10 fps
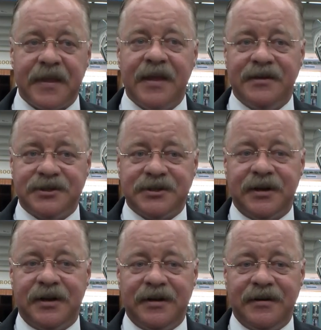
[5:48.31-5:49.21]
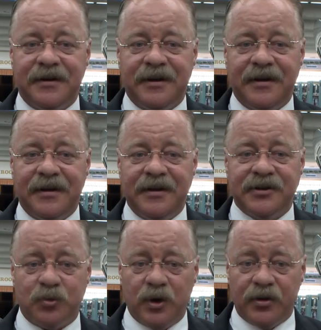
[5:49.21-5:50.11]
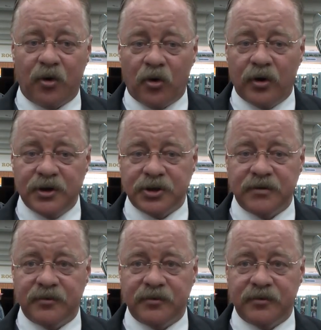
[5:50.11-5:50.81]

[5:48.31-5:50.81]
It's where the origin